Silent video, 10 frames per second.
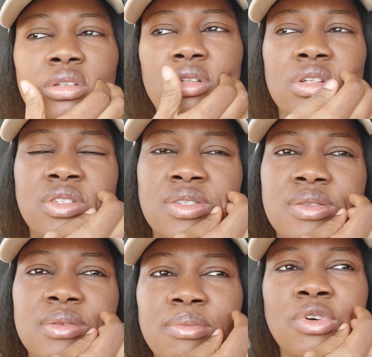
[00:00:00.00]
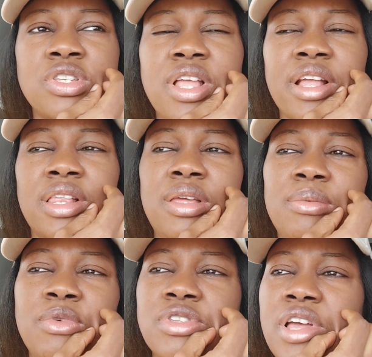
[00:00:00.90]
it's most
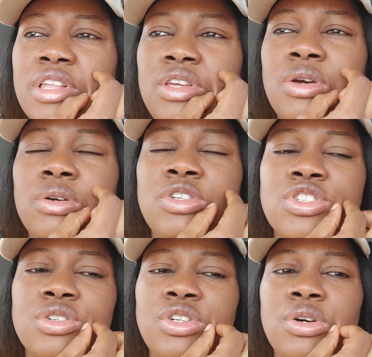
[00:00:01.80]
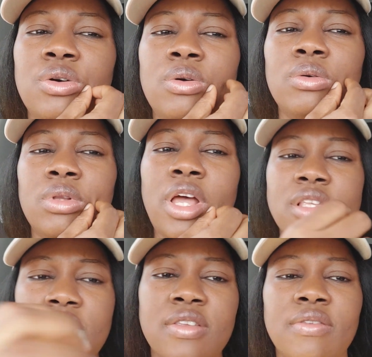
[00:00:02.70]
likely your
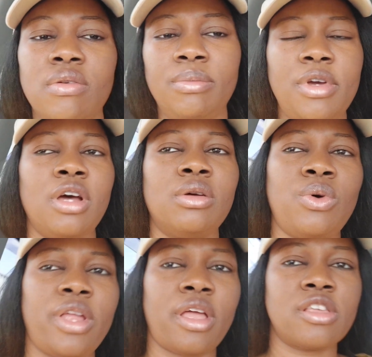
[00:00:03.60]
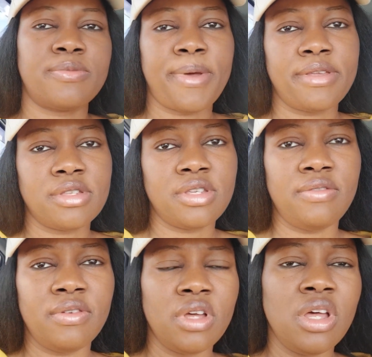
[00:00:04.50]
license fee will be quite
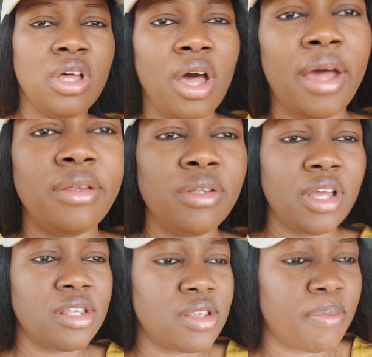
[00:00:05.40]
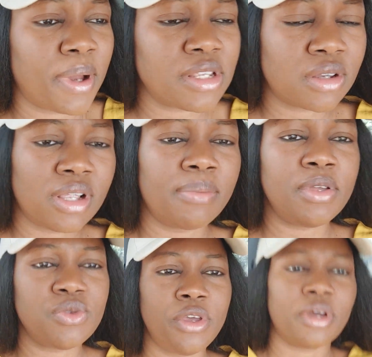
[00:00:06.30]
expensive. I know there's a particular
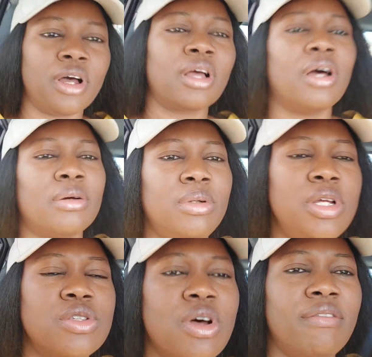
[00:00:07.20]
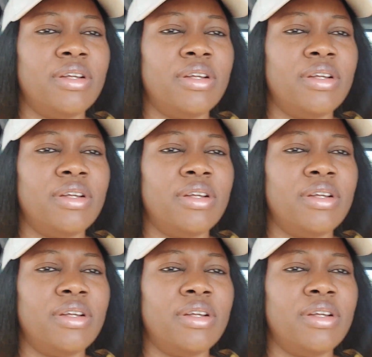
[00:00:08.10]
place where you can calculate to have